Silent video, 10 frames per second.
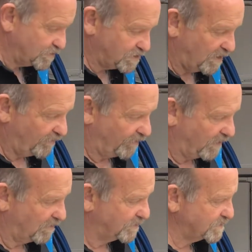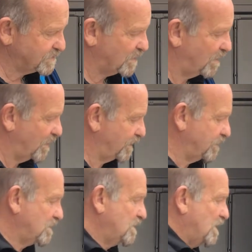shelf here on the side.
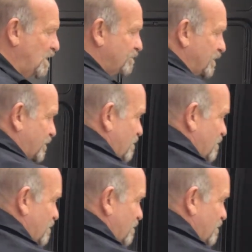But the